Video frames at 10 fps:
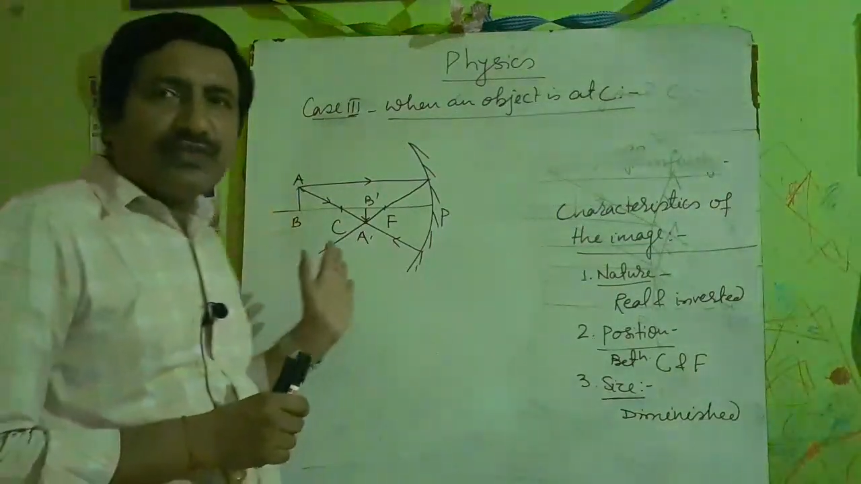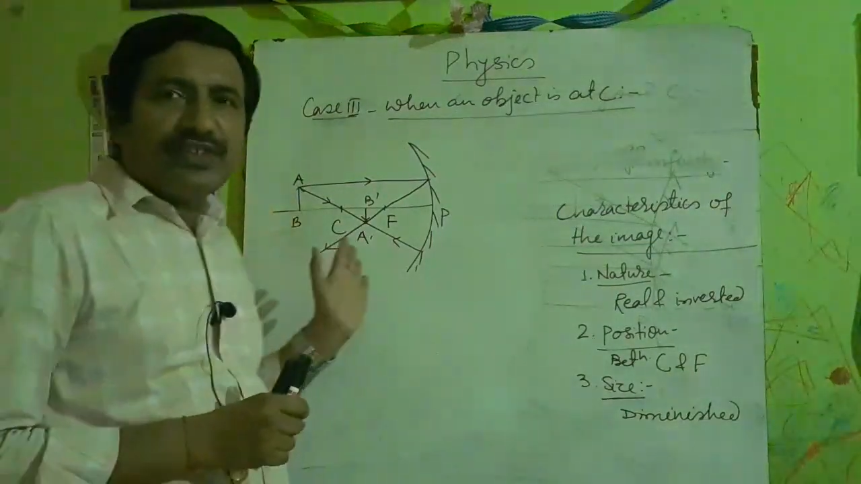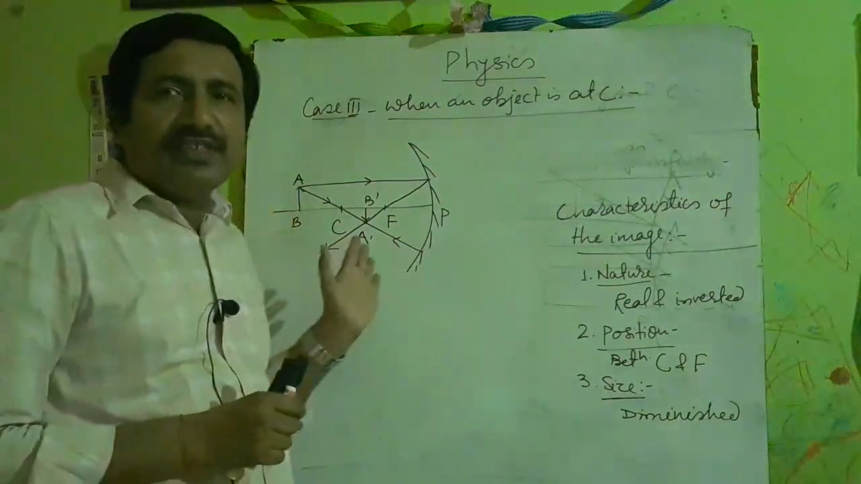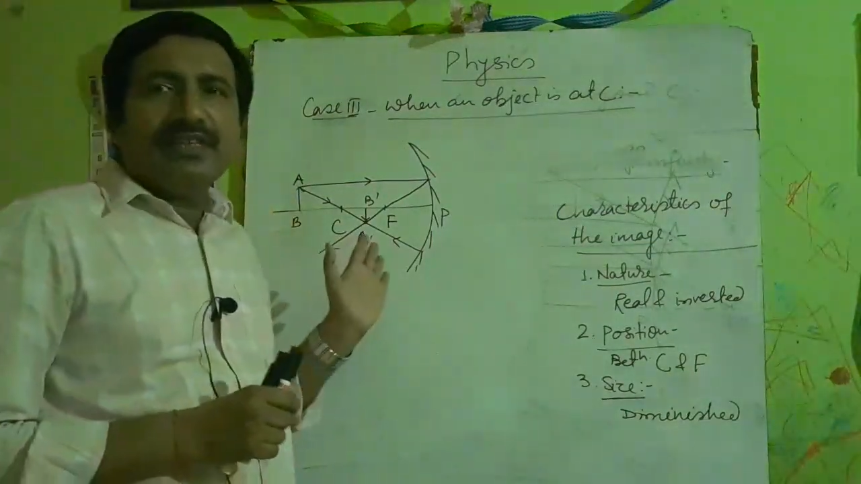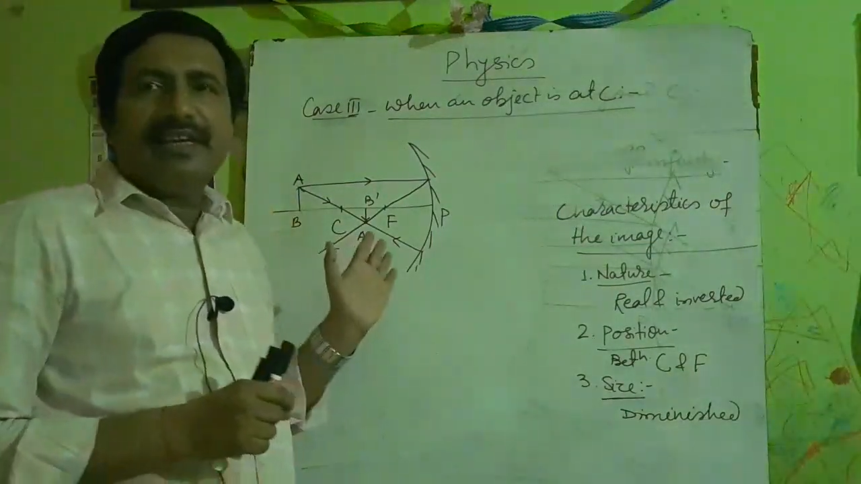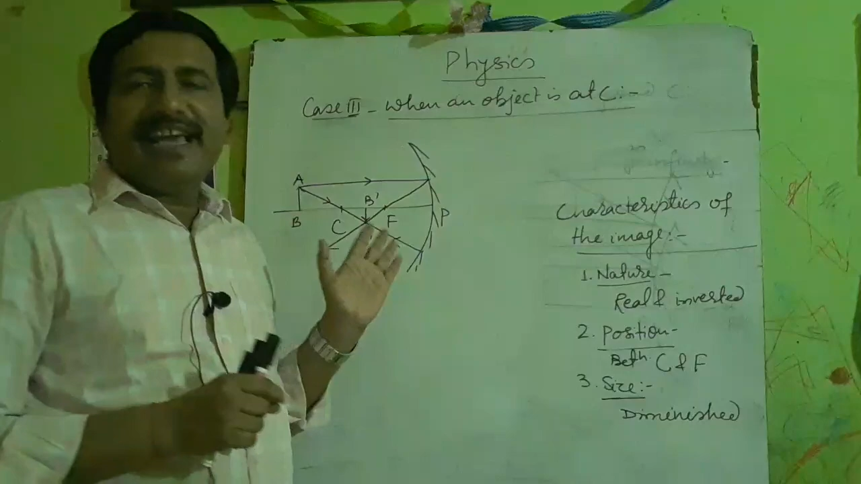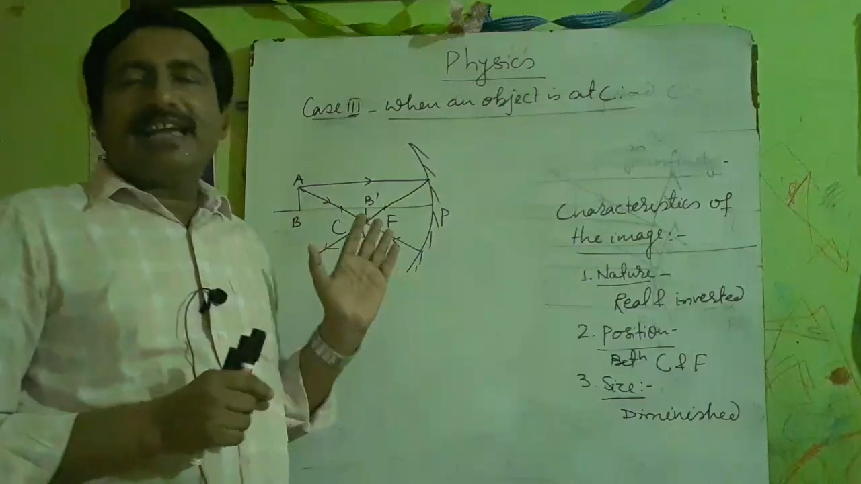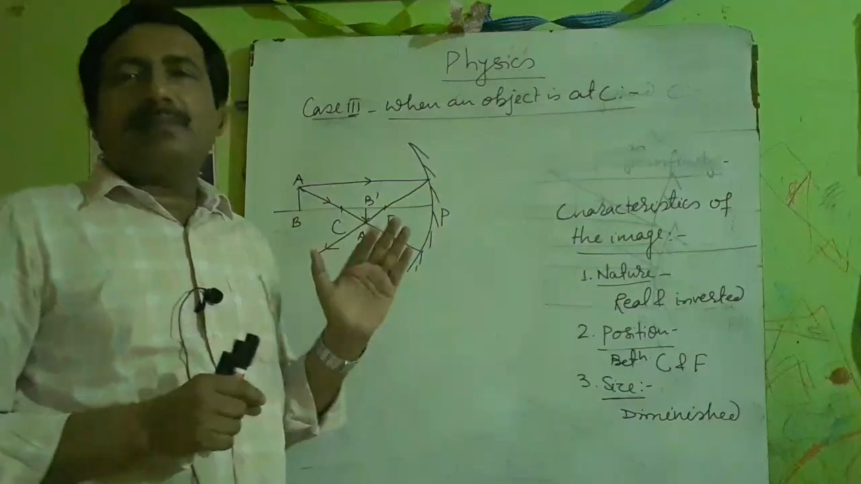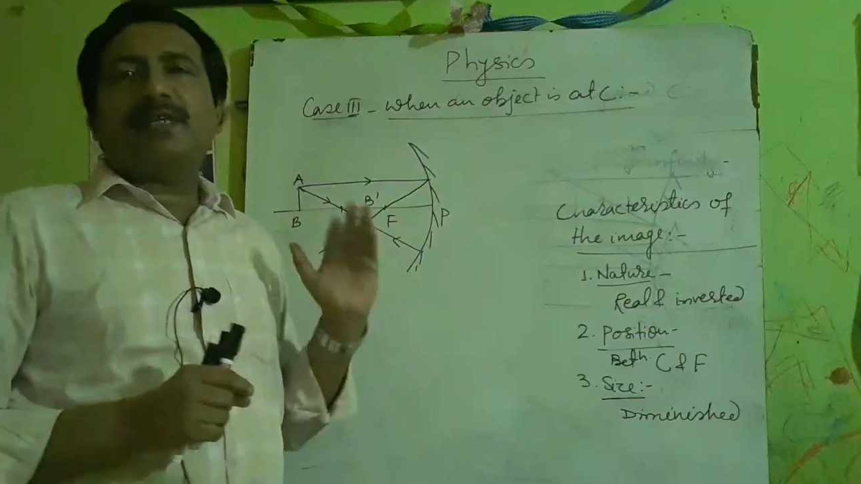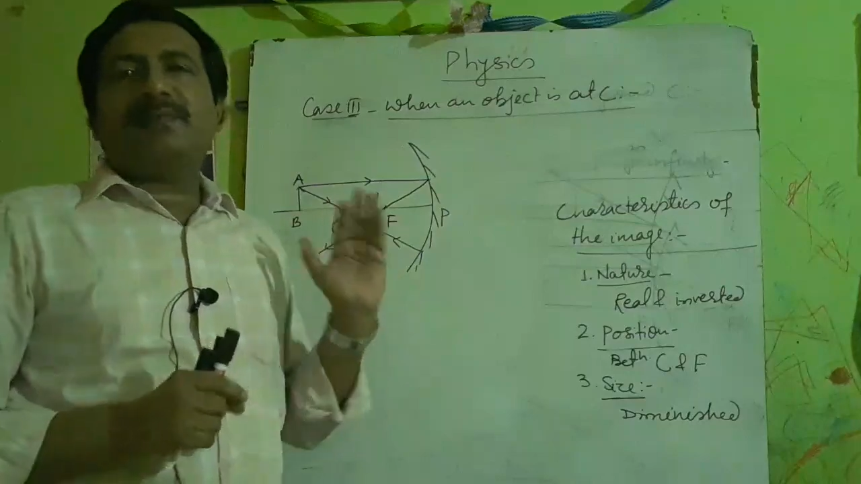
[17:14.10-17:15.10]
C
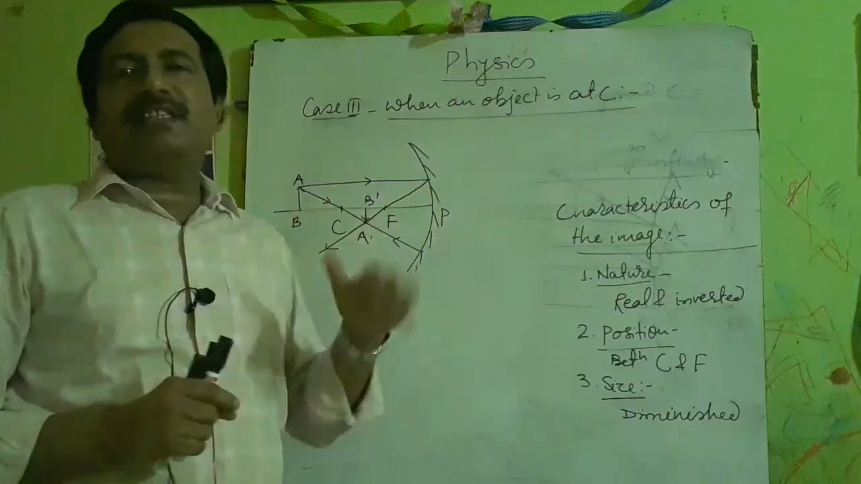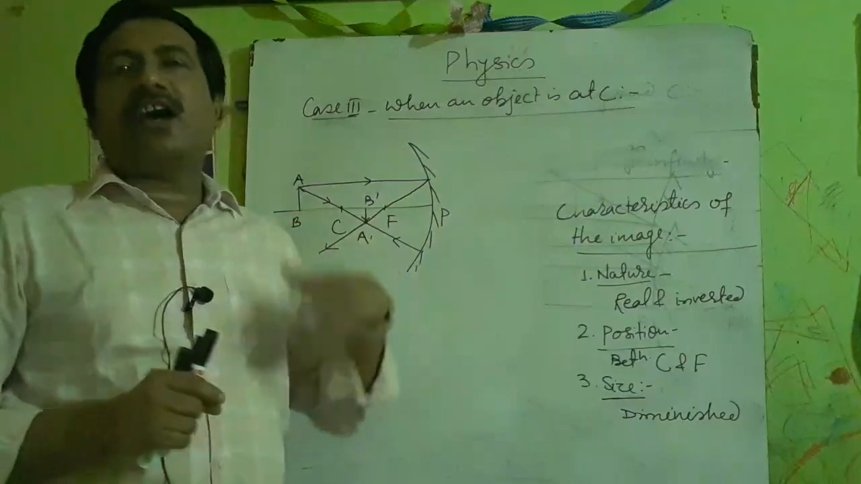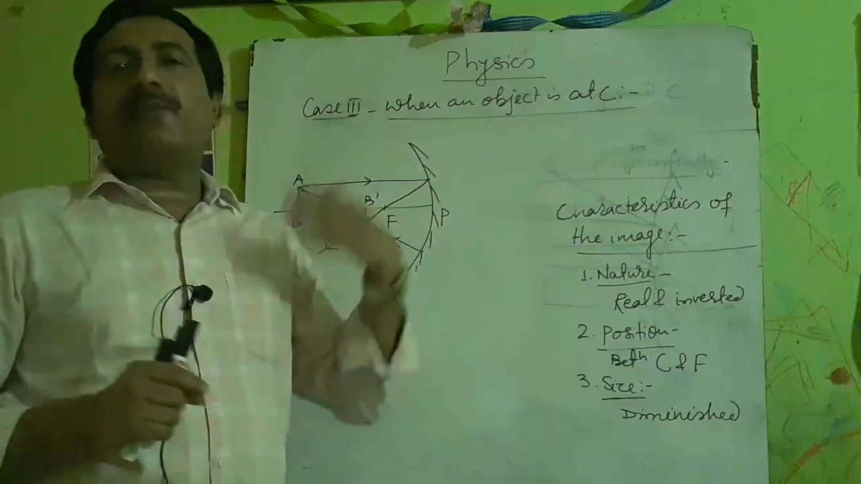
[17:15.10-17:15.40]
and between the